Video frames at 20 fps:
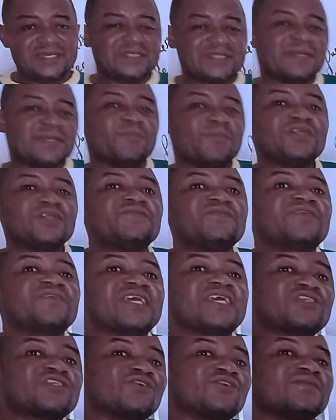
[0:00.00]
the
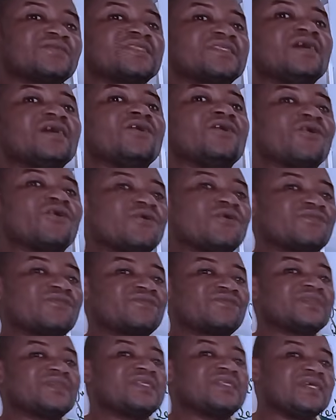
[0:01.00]
modifications
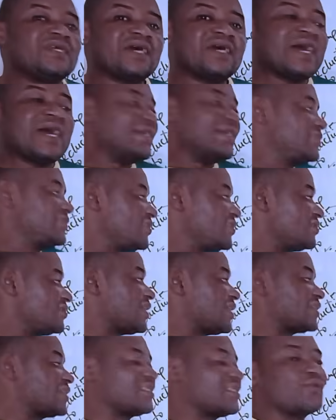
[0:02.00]
of the ideal
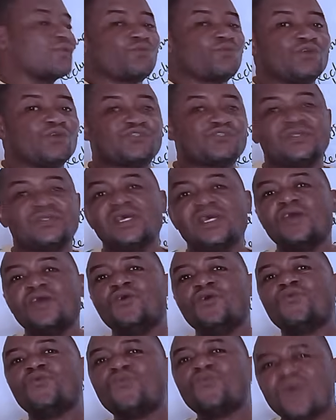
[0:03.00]
gas equation
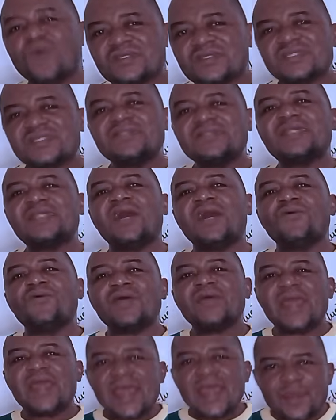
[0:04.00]
was
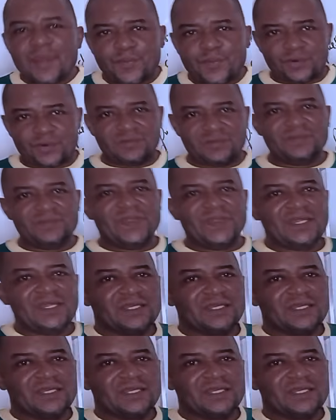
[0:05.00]
now able